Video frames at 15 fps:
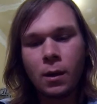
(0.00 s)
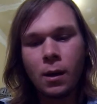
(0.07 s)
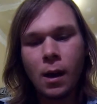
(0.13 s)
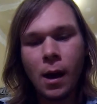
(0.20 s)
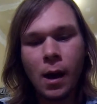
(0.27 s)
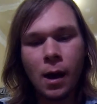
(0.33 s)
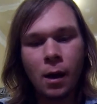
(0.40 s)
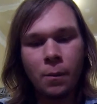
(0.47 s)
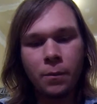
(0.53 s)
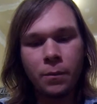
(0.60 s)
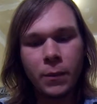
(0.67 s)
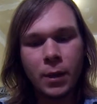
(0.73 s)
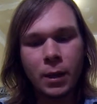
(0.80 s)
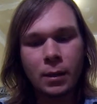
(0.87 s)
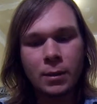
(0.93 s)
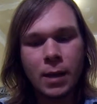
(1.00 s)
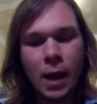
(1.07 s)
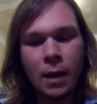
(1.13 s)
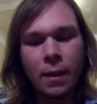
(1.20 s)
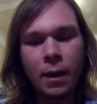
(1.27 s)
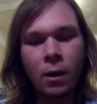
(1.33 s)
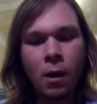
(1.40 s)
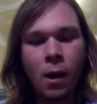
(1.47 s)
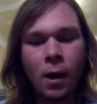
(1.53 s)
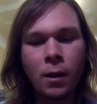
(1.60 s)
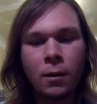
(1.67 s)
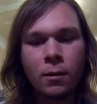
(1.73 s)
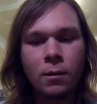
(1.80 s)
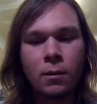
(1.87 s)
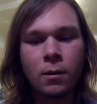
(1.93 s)
and tie that
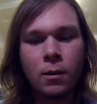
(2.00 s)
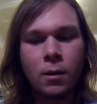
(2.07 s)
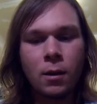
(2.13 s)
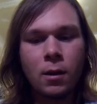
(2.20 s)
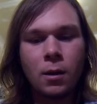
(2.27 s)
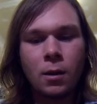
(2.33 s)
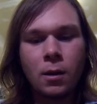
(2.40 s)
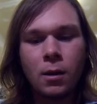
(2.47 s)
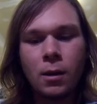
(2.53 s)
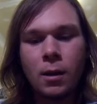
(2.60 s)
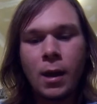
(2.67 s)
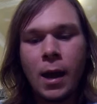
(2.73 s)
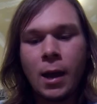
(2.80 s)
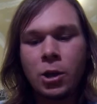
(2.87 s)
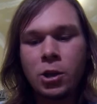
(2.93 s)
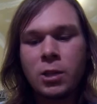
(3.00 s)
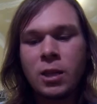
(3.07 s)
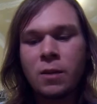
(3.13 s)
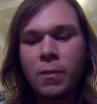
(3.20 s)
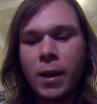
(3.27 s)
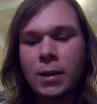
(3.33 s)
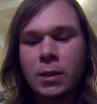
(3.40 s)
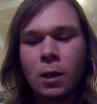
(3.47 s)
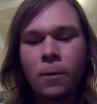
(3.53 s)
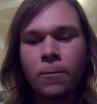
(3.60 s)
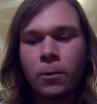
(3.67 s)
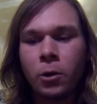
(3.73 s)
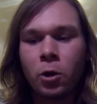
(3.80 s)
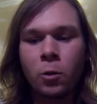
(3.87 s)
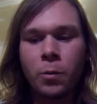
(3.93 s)
on, and just give myself
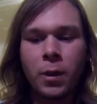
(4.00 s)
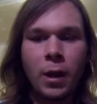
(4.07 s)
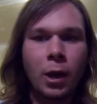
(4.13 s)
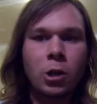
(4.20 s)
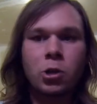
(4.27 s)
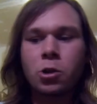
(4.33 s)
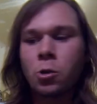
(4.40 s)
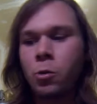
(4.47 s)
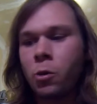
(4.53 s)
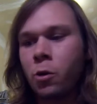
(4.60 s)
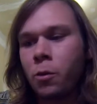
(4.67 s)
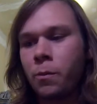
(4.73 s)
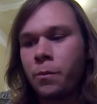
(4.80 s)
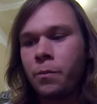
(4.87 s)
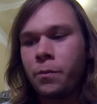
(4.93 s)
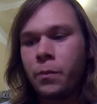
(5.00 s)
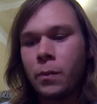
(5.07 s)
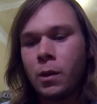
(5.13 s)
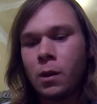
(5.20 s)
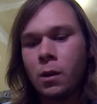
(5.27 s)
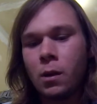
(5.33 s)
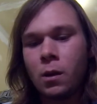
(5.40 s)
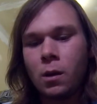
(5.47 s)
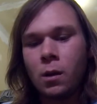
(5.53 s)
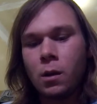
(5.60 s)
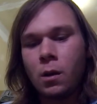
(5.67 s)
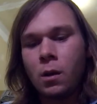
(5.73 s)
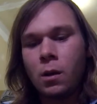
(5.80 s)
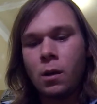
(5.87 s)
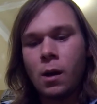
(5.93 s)
a little bit extra room.
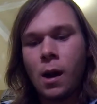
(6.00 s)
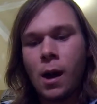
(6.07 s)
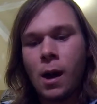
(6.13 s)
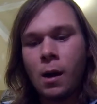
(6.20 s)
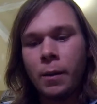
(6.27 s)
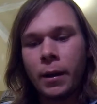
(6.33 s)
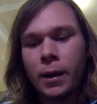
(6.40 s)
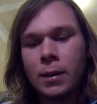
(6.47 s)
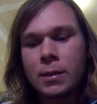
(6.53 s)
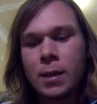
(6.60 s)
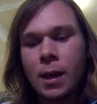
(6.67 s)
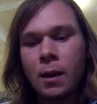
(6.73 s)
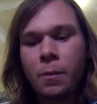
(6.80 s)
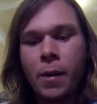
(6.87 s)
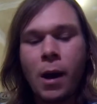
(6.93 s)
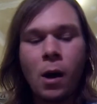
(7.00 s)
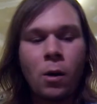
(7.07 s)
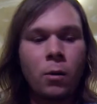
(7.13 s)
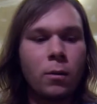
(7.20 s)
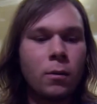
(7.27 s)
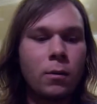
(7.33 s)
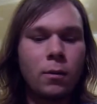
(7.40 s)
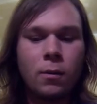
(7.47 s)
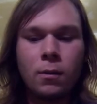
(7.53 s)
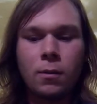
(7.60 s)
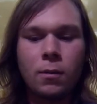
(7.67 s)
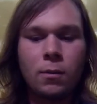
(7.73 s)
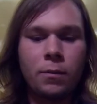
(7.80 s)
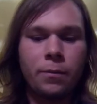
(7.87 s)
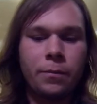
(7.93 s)
Like I said, about
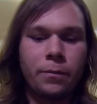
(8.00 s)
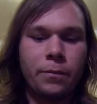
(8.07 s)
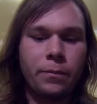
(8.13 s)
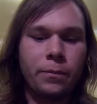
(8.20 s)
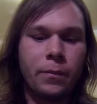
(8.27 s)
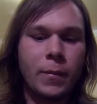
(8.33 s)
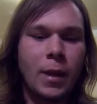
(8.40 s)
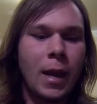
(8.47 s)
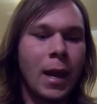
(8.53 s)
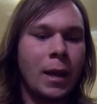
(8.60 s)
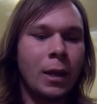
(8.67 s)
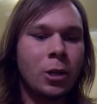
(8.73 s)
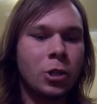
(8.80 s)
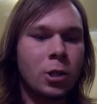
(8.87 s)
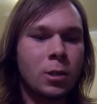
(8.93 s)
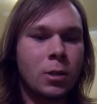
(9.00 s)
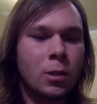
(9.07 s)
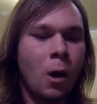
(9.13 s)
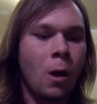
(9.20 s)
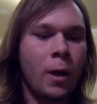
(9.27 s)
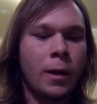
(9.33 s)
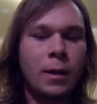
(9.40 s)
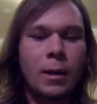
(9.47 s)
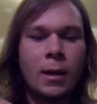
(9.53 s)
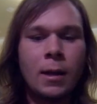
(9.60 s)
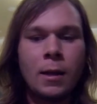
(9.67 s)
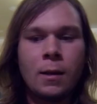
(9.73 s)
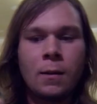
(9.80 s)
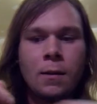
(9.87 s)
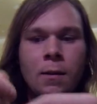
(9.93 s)
8 inches is all I
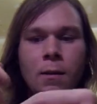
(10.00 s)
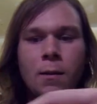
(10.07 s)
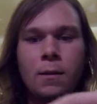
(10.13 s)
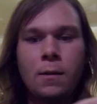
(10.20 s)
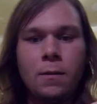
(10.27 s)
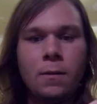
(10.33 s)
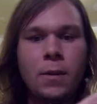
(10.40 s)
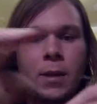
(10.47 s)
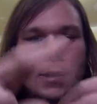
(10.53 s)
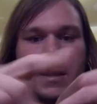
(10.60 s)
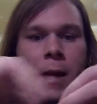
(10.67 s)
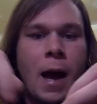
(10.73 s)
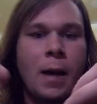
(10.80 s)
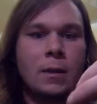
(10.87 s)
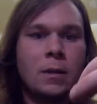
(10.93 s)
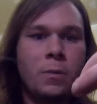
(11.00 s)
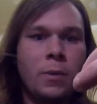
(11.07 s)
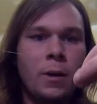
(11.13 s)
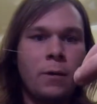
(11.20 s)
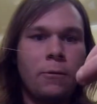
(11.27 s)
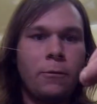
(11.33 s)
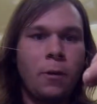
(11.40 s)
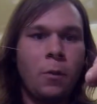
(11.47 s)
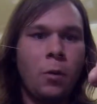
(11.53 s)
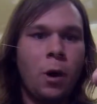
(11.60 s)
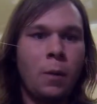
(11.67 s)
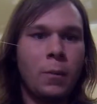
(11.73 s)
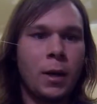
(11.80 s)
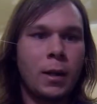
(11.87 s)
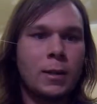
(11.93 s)
need this knot to be from where
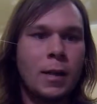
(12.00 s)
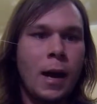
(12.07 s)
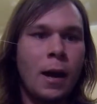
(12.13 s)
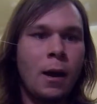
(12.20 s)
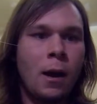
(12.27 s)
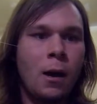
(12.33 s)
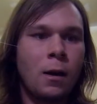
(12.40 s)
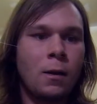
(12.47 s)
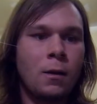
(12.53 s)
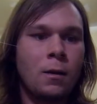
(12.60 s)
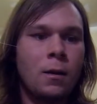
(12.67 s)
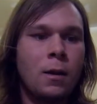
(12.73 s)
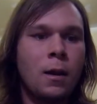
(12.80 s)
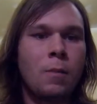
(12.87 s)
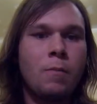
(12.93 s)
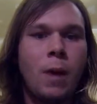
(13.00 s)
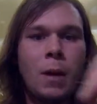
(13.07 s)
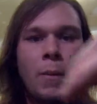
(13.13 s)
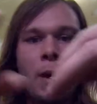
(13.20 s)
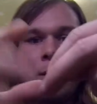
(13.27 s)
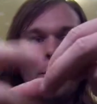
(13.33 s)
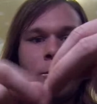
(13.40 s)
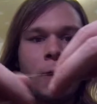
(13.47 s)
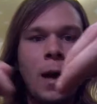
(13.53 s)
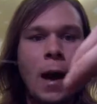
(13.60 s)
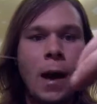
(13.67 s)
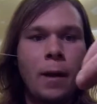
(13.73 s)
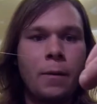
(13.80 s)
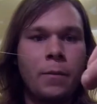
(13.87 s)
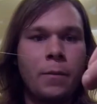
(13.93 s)
I'm going to tie on my main fly.